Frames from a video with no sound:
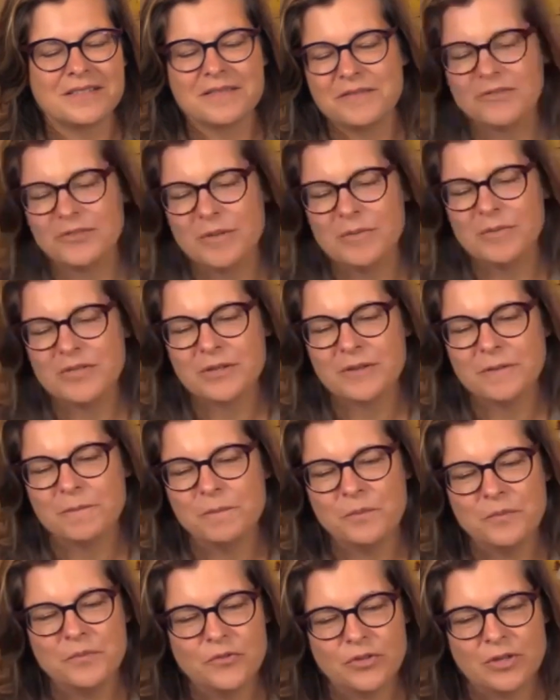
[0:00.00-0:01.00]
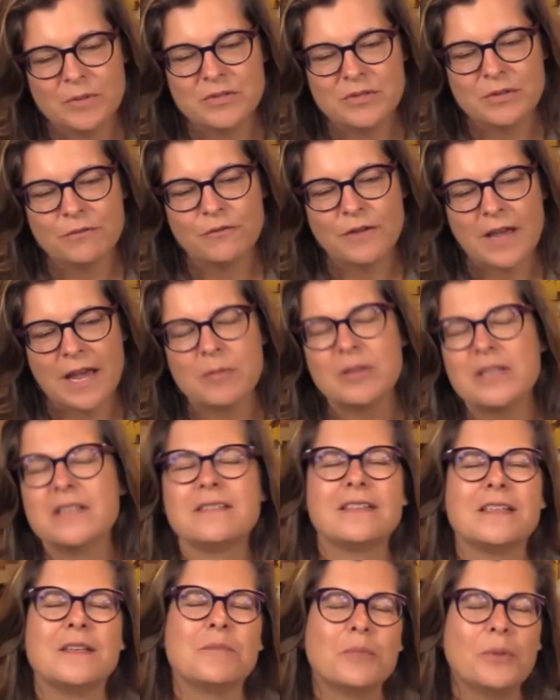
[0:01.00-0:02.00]
dreams are
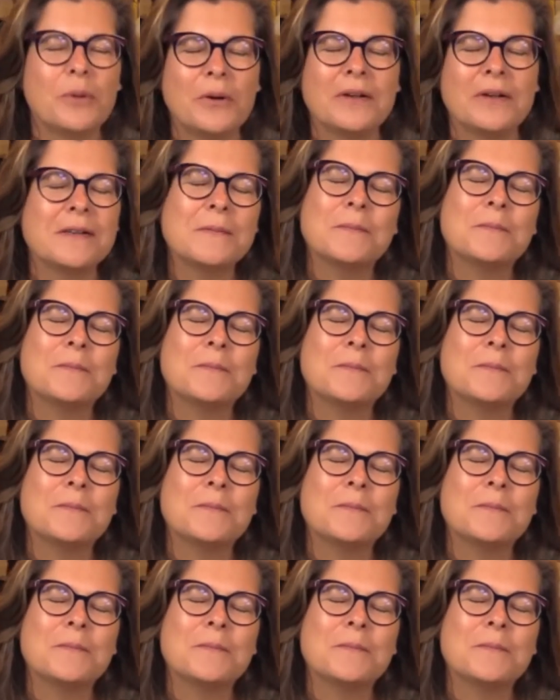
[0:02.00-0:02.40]
fabulously important.